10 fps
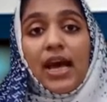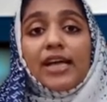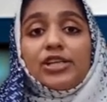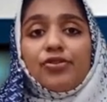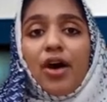
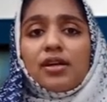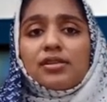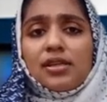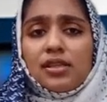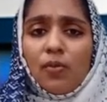and
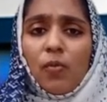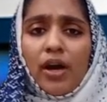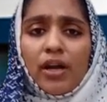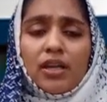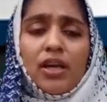drugs in the
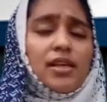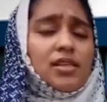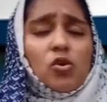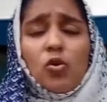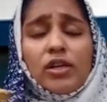wine,
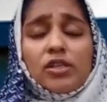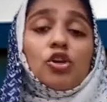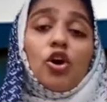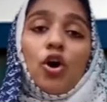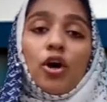so and
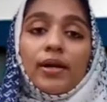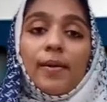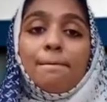so on.